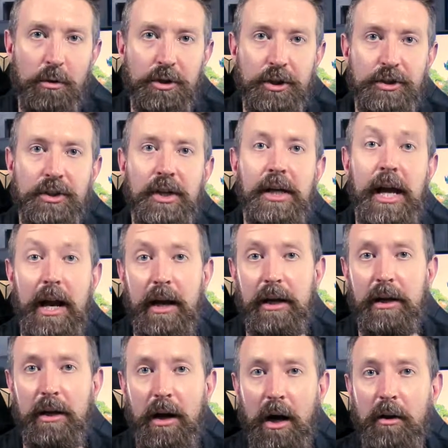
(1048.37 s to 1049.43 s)
just
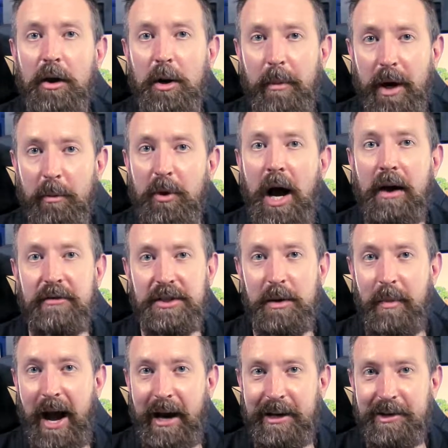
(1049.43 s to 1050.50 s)
getting a little bit of
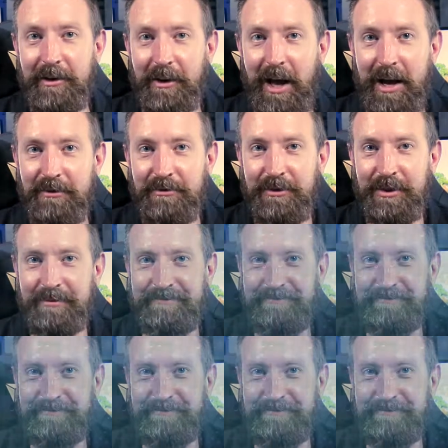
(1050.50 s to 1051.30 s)
privacy back in your life.